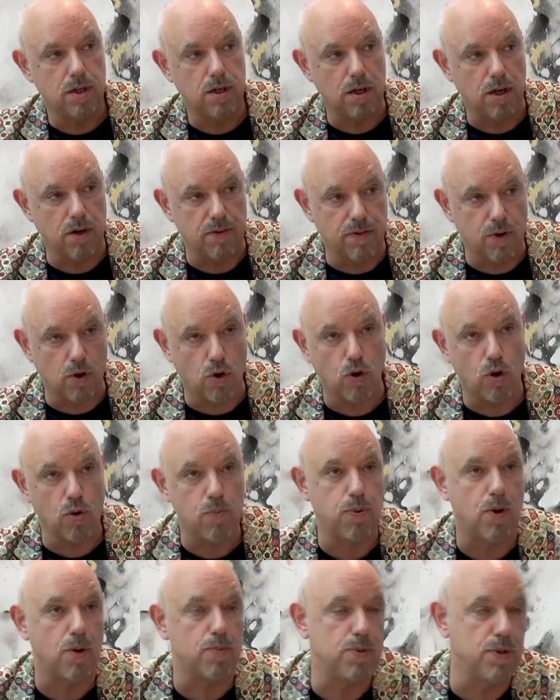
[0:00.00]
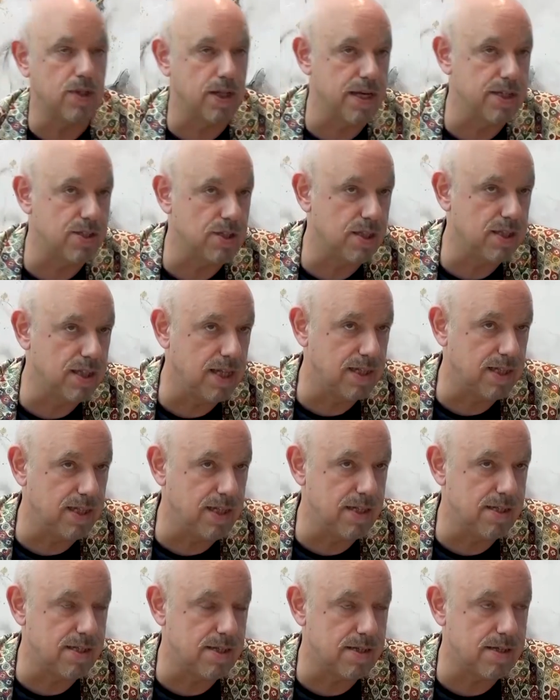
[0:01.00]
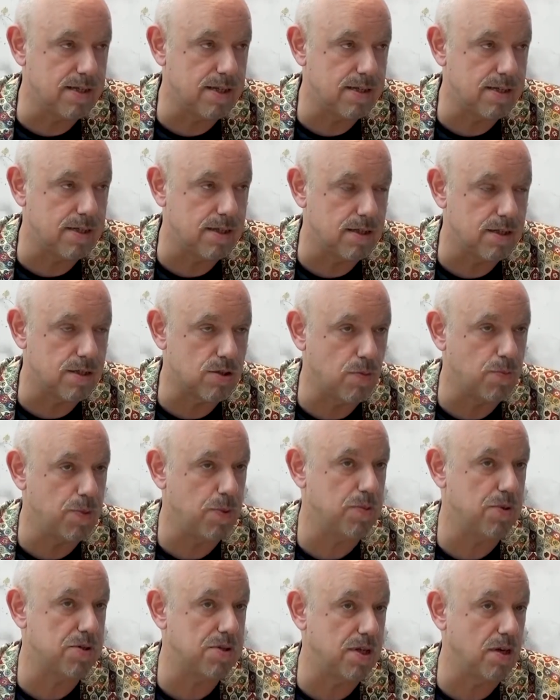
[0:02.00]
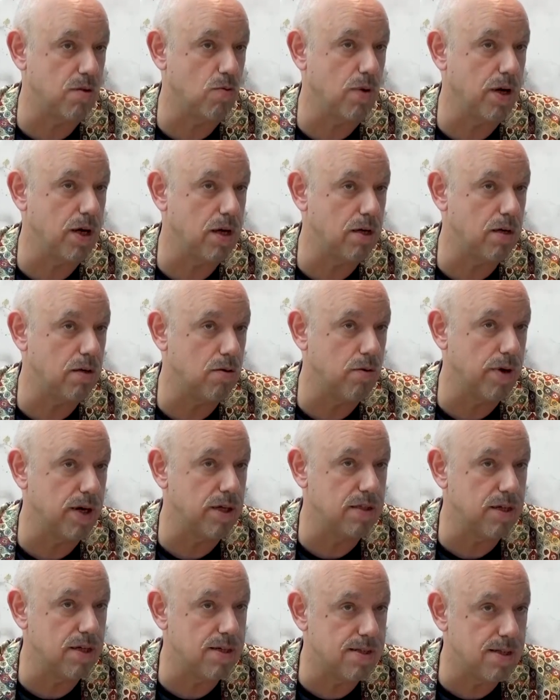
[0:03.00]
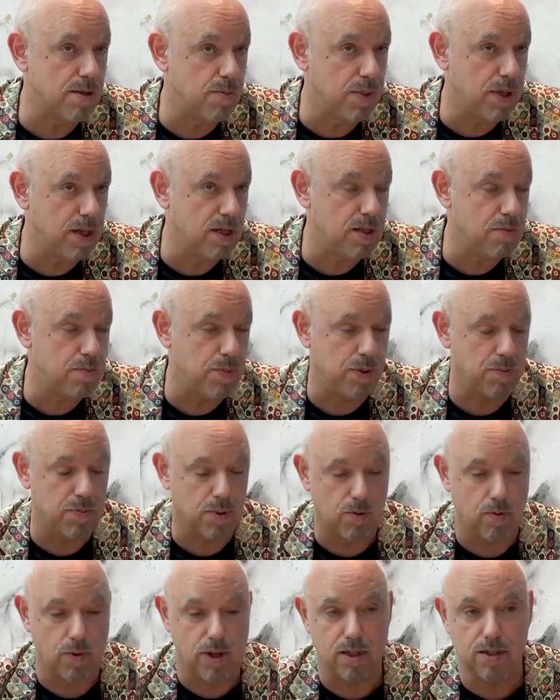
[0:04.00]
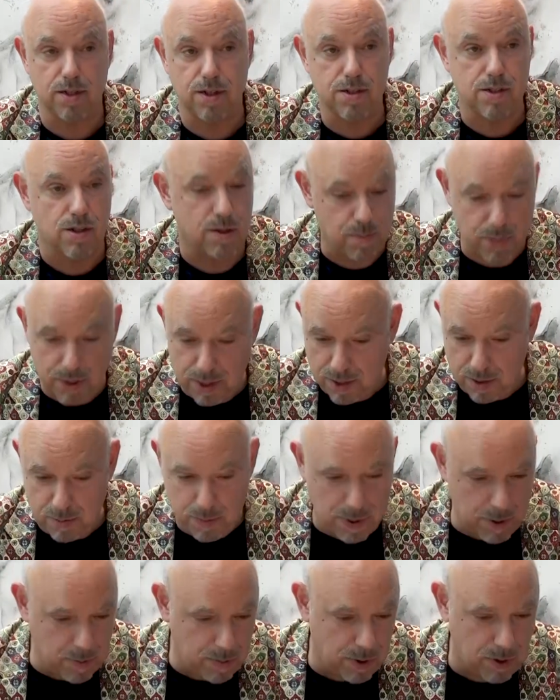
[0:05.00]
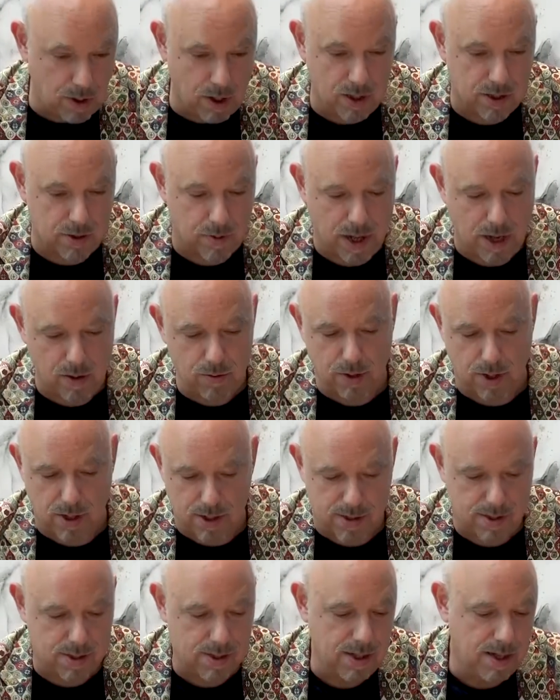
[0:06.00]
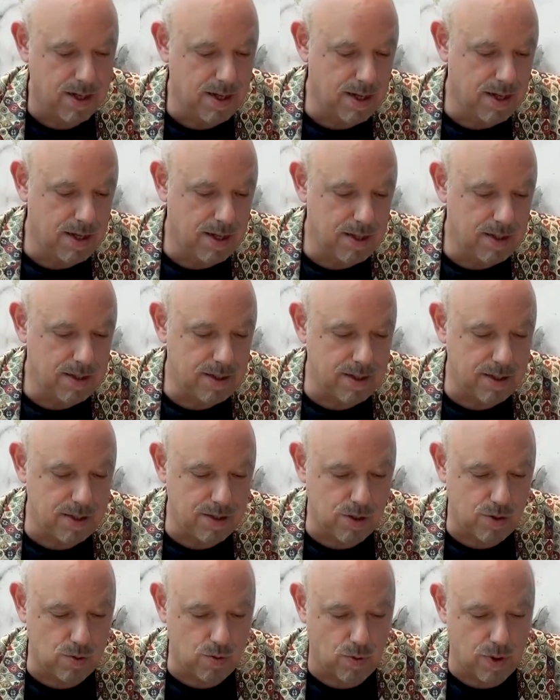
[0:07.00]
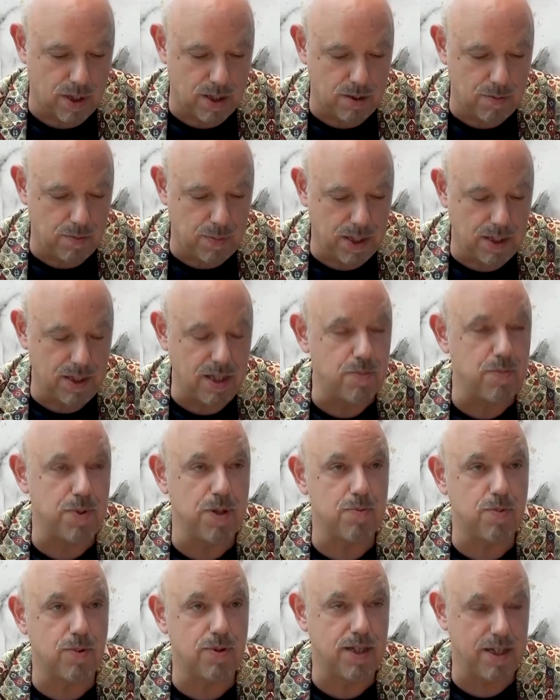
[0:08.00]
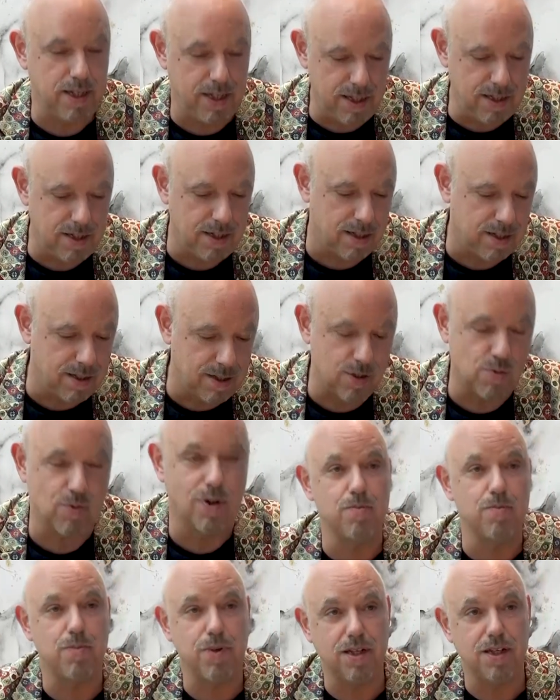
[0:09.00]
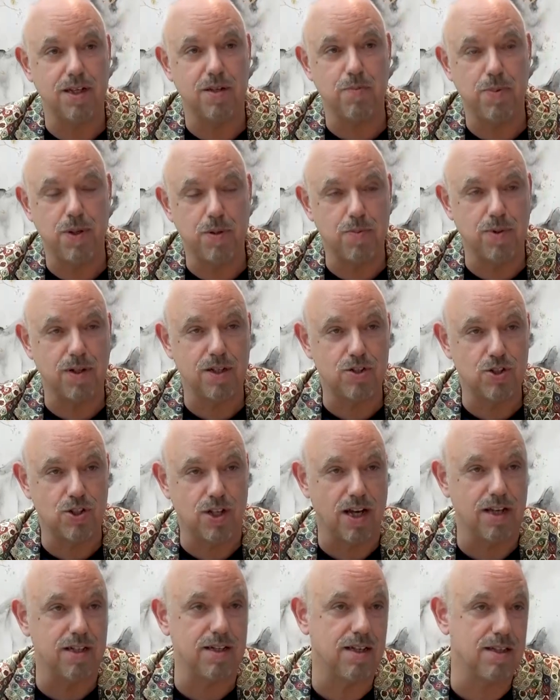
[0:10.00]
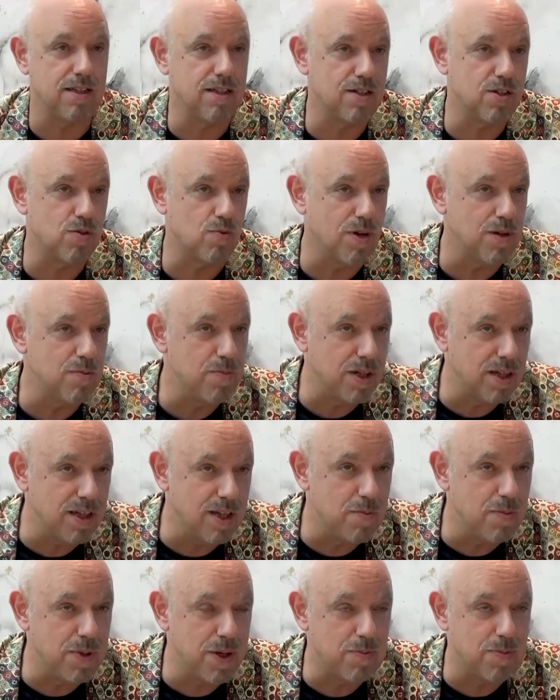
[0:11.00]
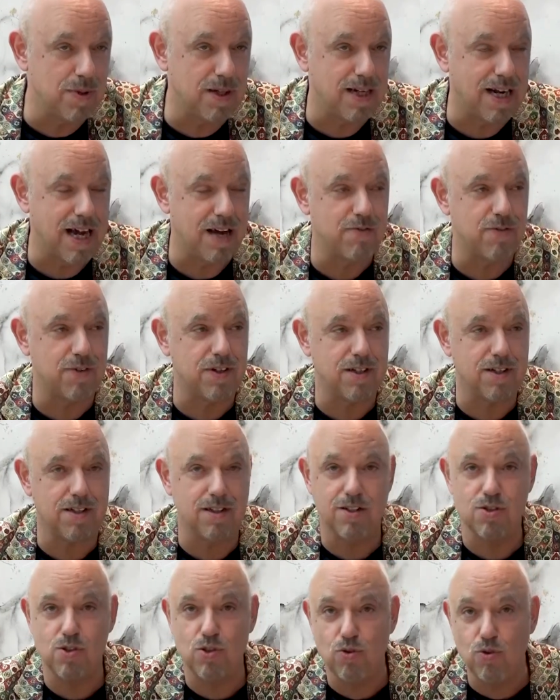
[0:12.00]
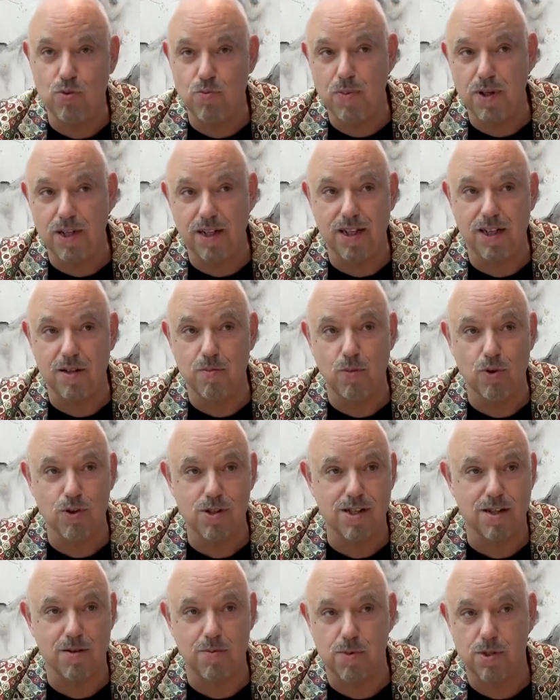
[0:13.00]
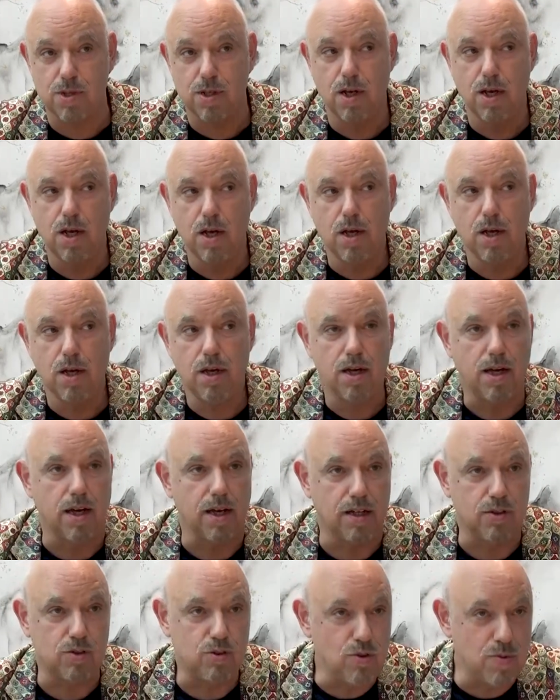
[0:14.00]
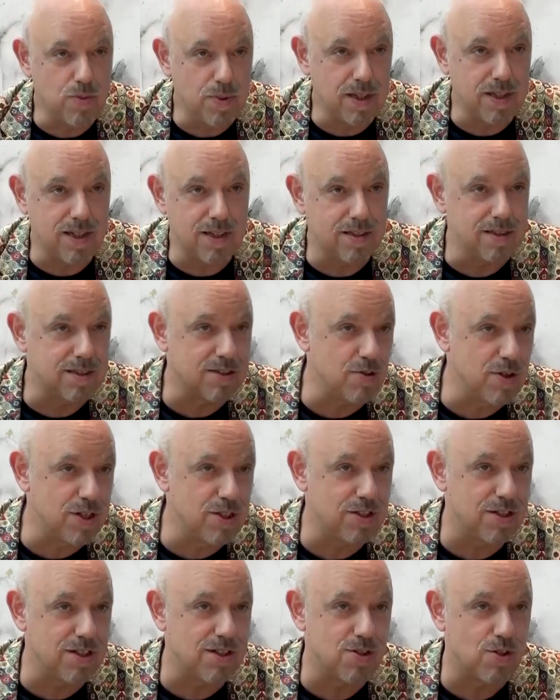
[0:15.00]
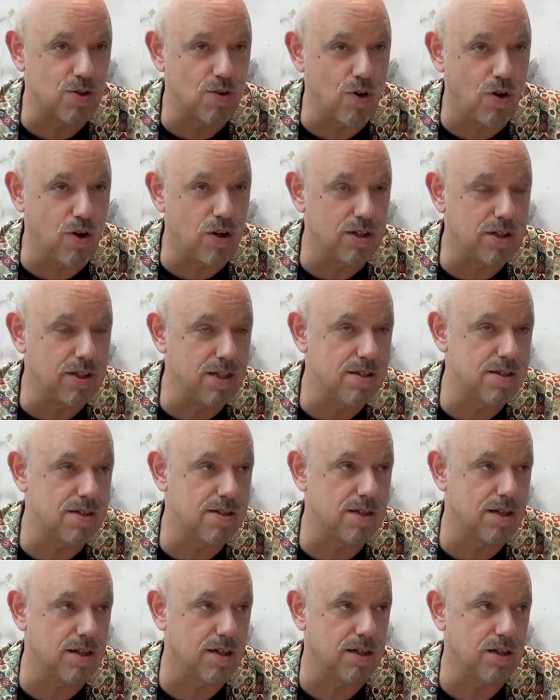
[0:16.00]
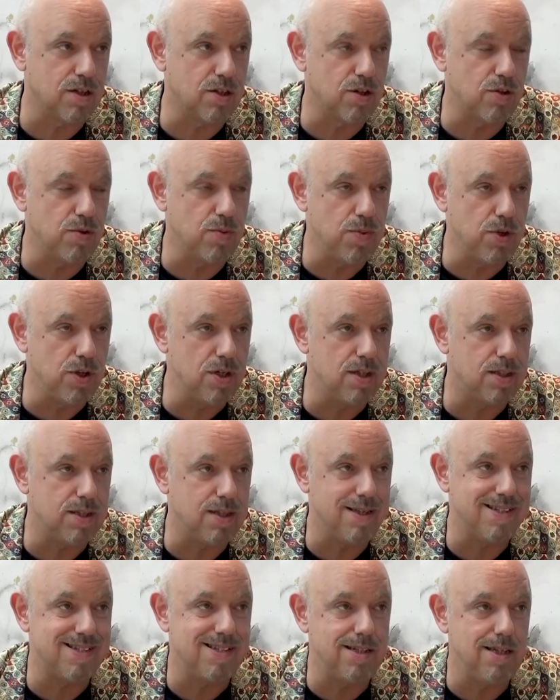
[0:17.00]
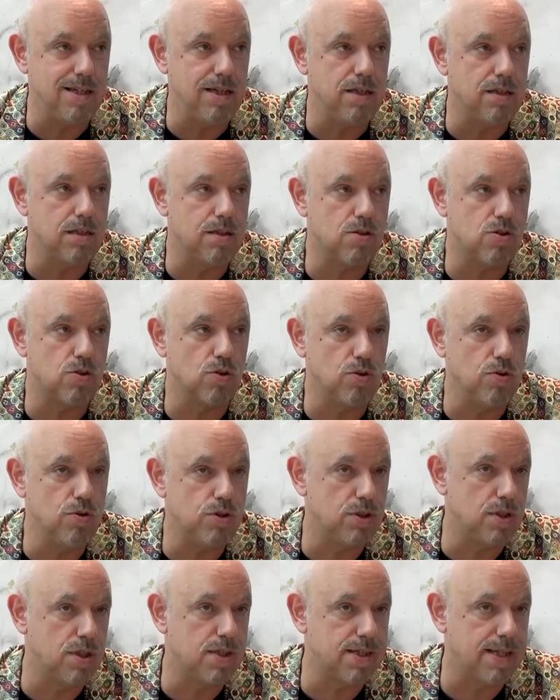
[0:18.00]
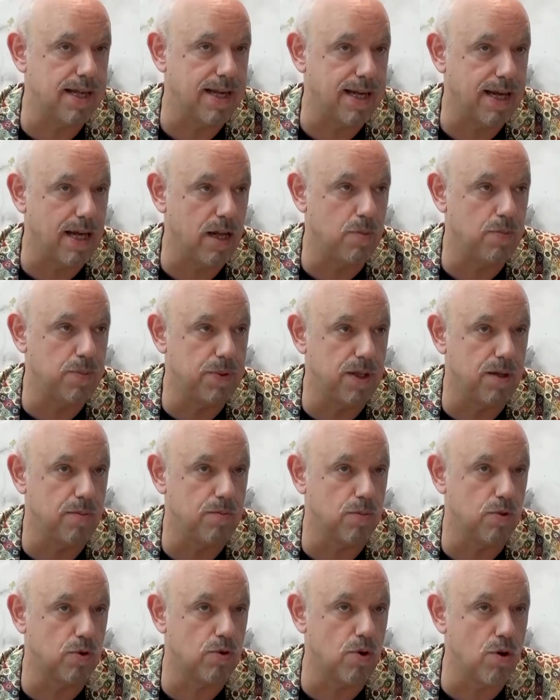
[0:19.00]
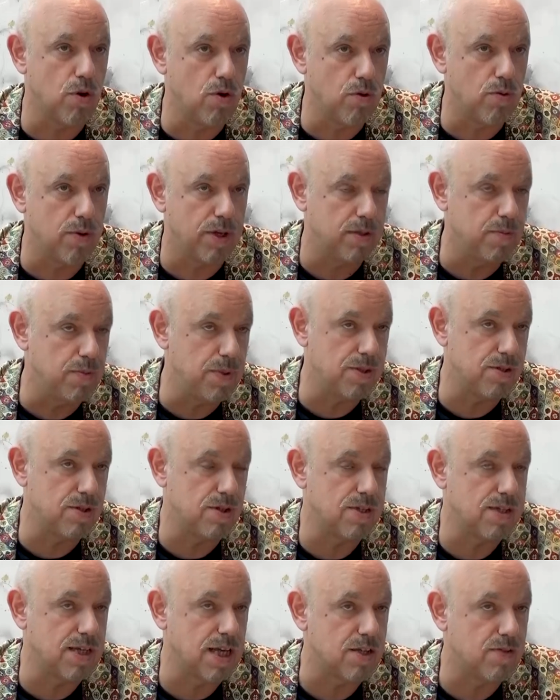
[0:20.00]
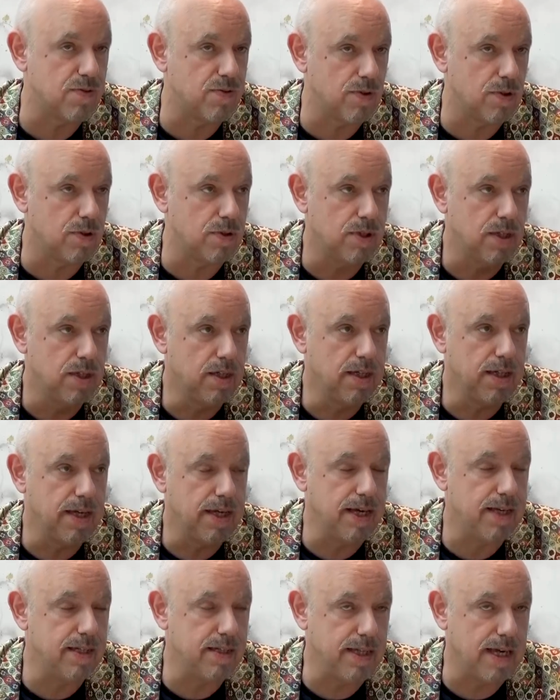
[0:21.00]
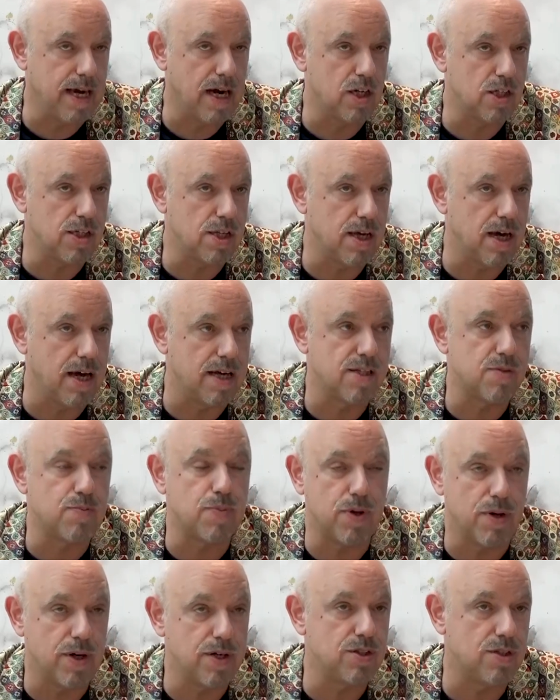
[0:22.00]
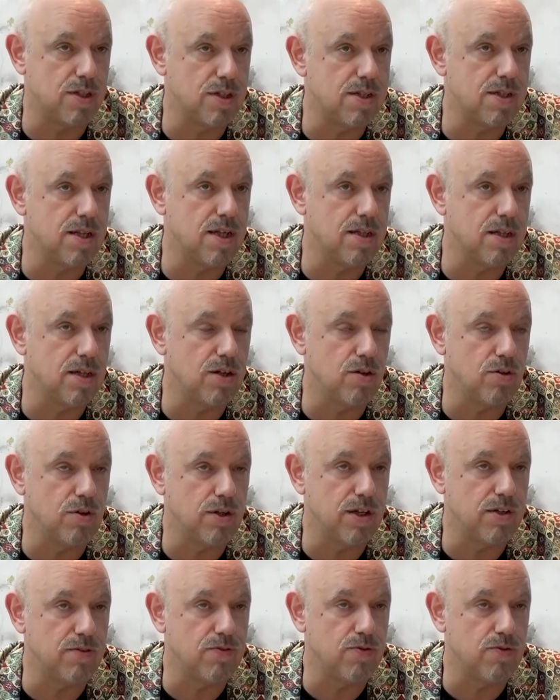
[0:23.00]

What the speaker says: of a whole population that needs assistance. So people say, where there's 1 billion people? Well, there's 1 billion people all around us. There's 1 billion people in India, there's billion people in China, there's 1 billion people in Africa, there's 2 billion Muslims, 2 billion Christians. So all these communities need solutions that help them grow and be successful and the aspirations that they're looking